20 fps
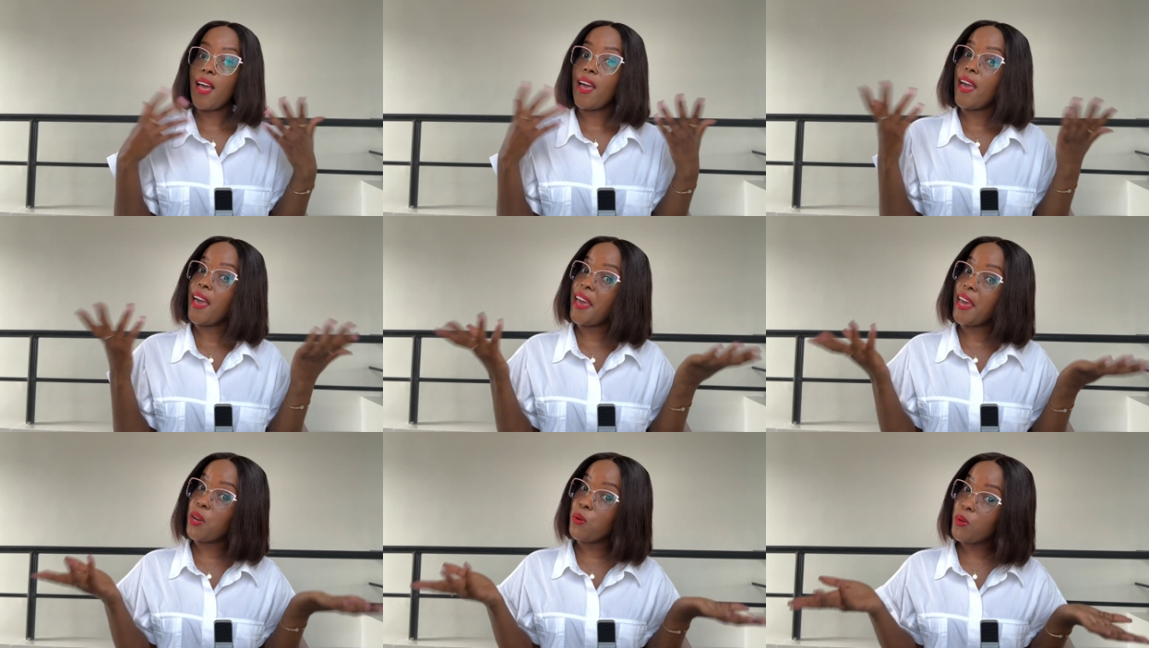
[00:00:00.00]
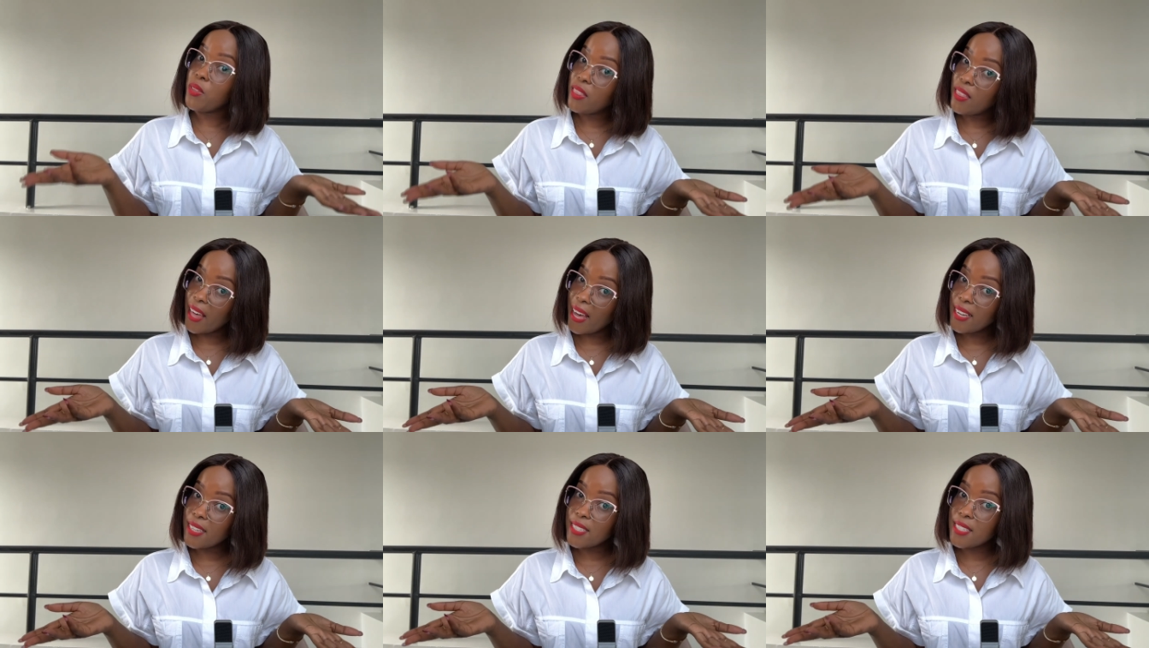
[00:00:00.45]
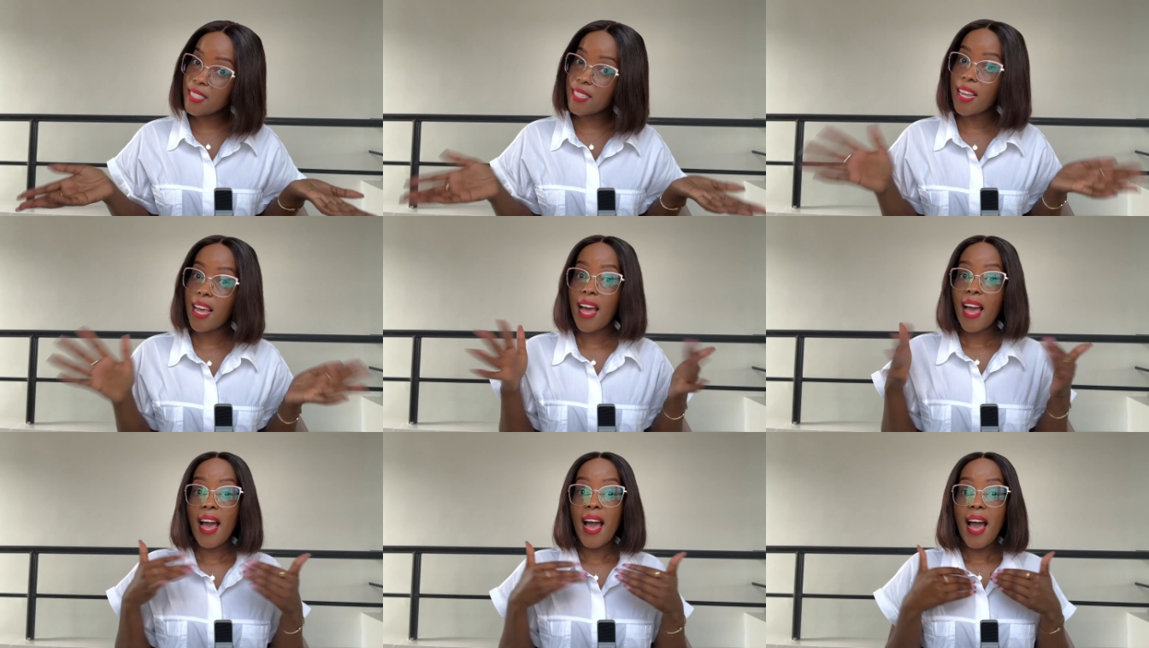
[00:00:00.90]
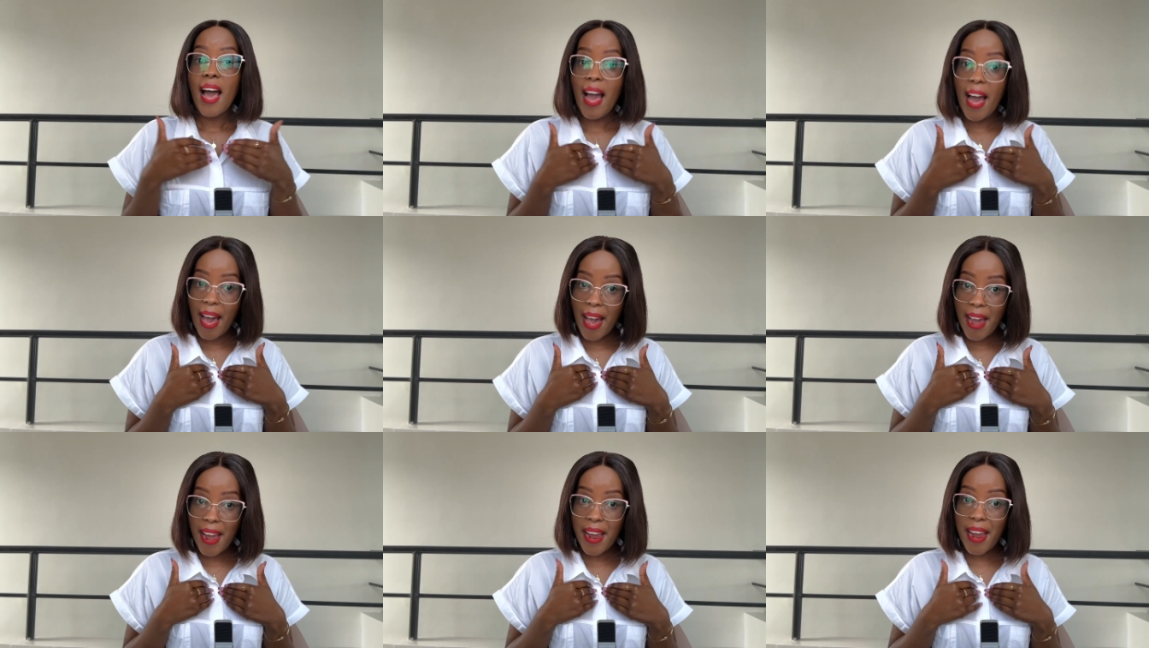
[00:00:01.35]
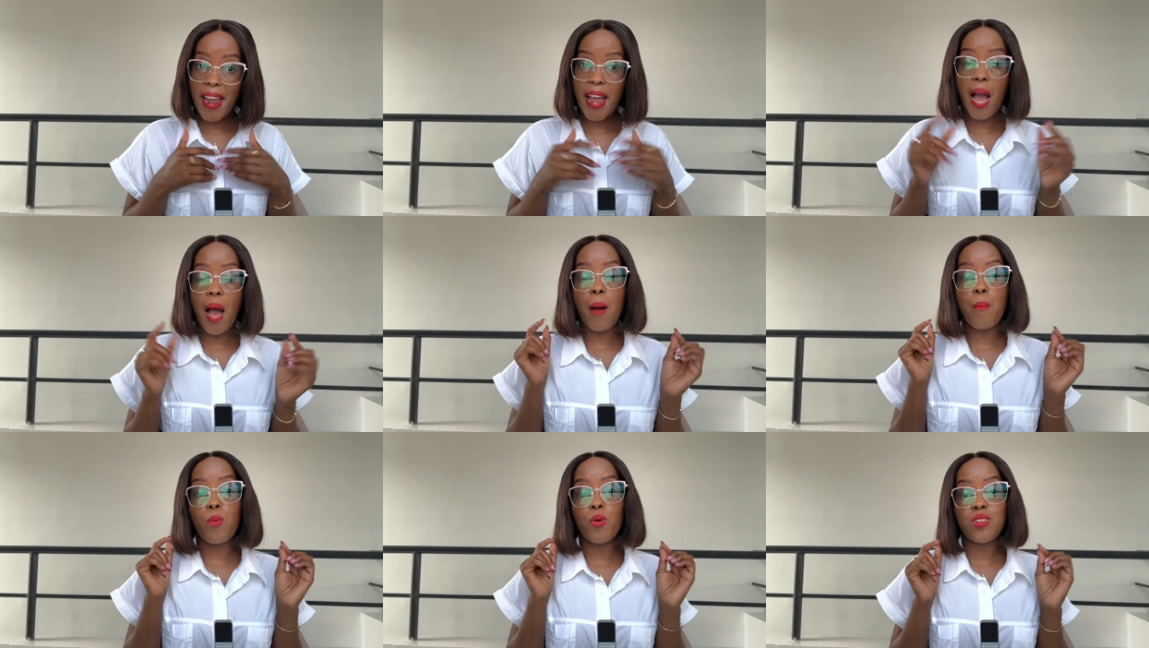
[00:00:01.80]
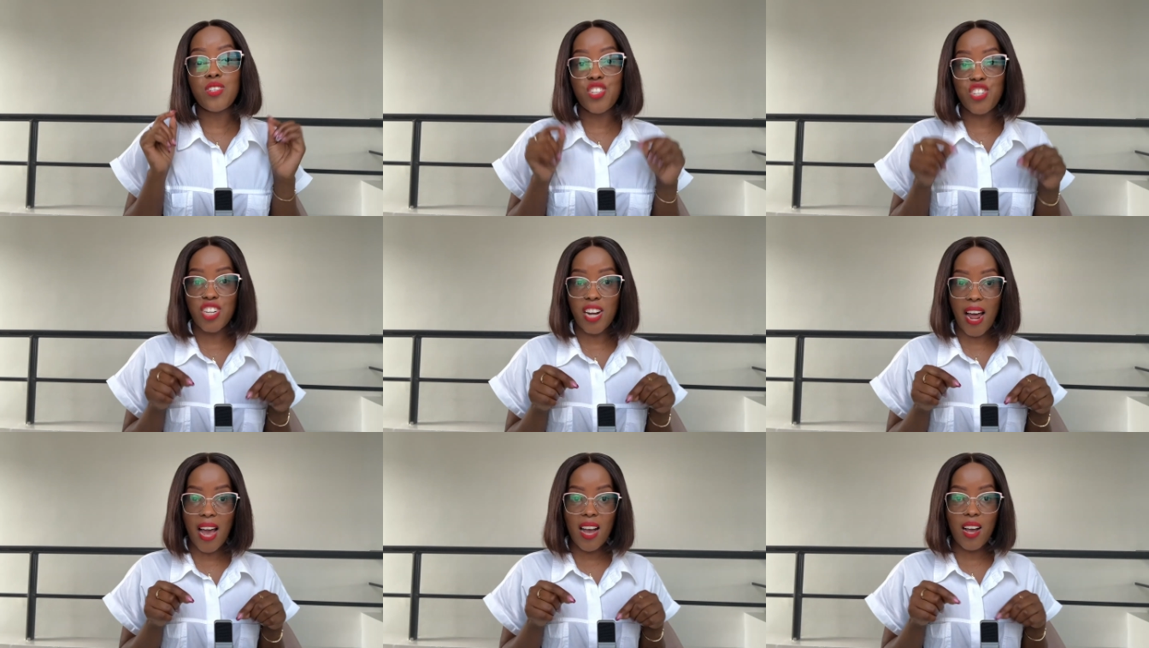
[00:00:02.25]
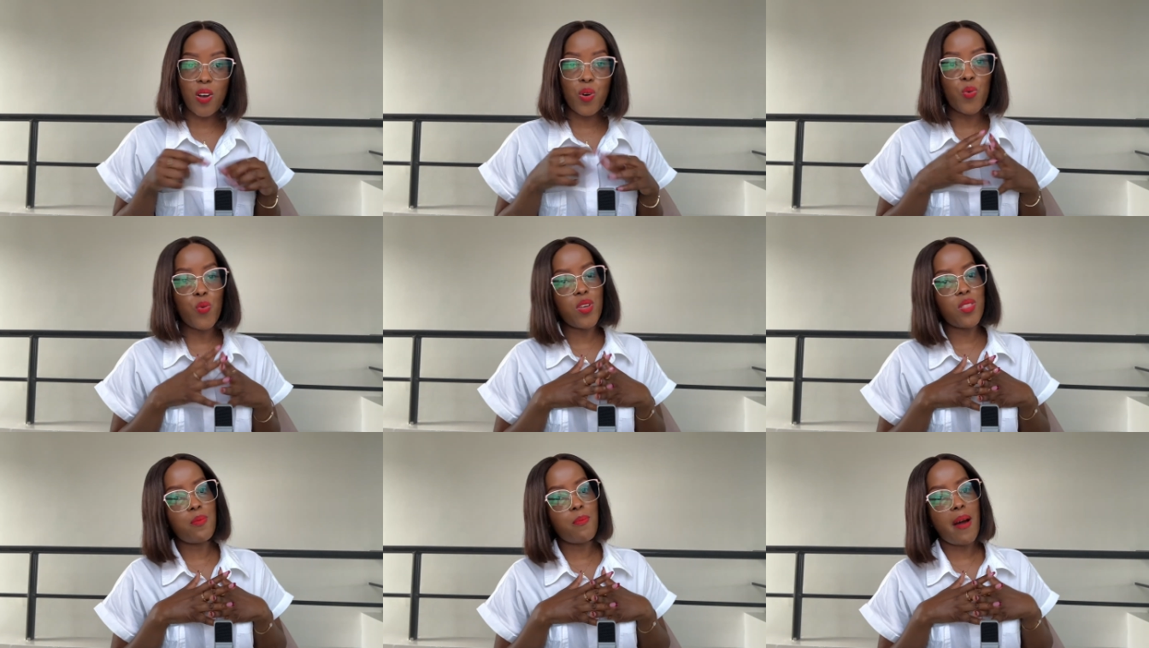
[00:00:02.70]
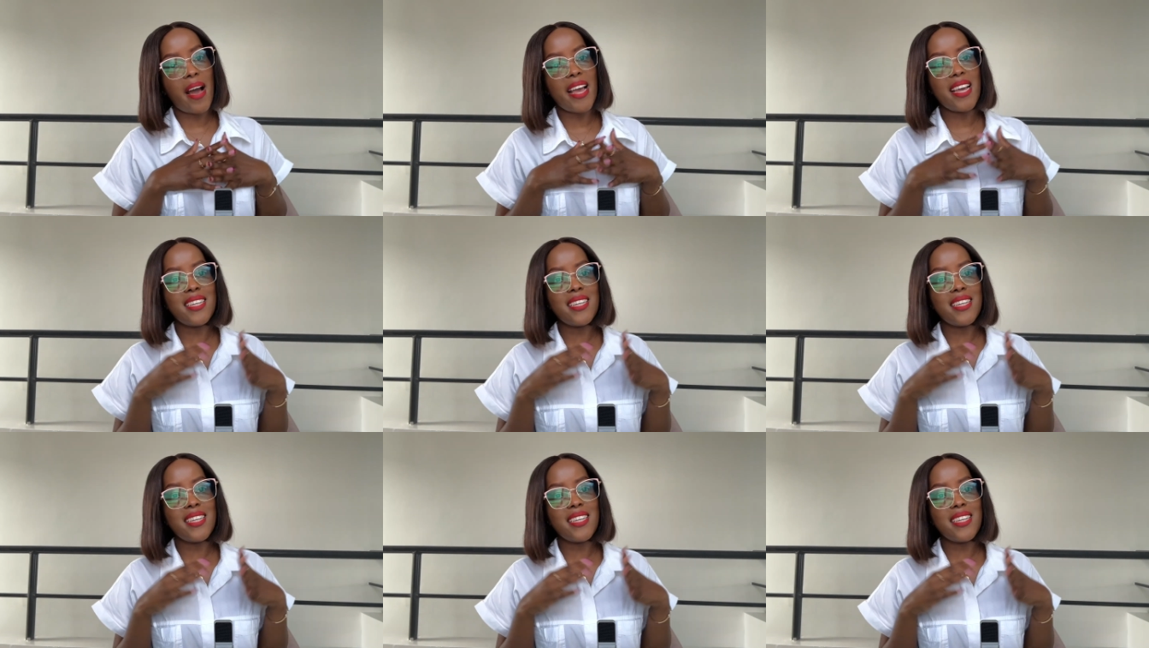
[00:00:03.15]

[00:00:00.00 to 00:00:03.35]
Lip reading: And with that, I am on track with my